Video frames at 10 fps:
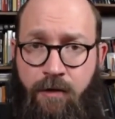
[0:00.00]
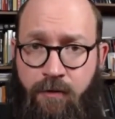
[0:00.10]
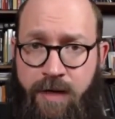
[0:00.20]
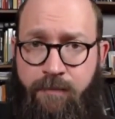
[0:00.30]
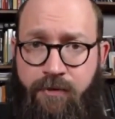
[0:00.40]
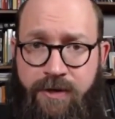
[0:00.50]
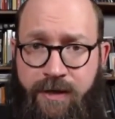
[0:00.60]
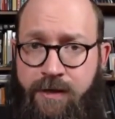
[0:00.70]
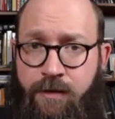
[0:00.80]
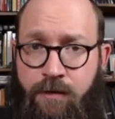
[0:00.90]
a great
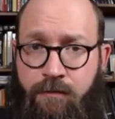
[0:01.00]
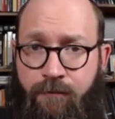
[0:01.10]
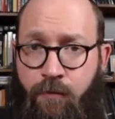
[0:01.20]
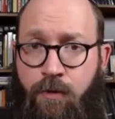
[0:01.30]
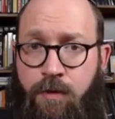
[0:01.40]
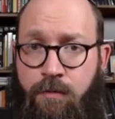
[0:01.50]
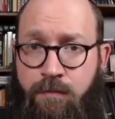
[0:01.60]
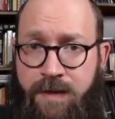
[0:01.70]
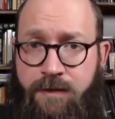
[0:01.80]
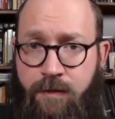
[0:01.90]
predictor for
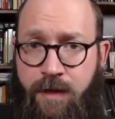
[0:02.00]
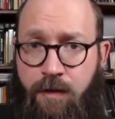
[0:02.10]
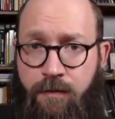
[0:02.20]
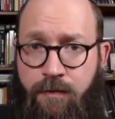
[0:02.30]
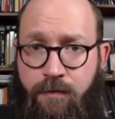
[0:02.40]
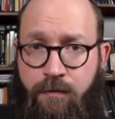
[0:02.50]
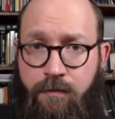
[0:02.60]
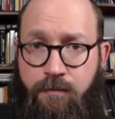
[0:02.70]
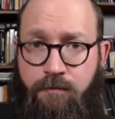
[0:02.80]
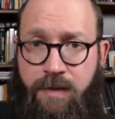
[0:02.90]
mental health
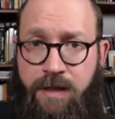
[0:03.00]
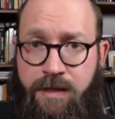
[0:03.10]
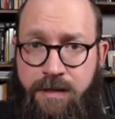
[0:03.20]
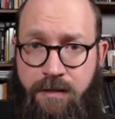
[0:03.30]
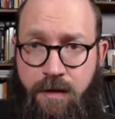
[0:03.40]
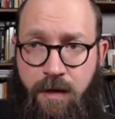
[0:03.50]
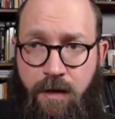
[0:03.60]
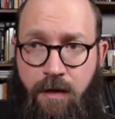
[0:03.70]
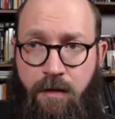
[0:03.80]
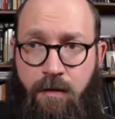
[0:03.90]
is
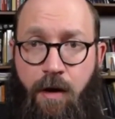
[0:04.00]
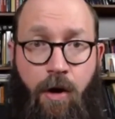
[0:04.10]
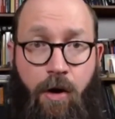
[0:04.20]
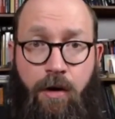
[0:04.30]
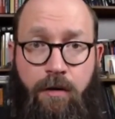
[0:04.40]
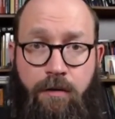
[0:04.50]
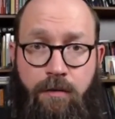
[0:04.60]
awe.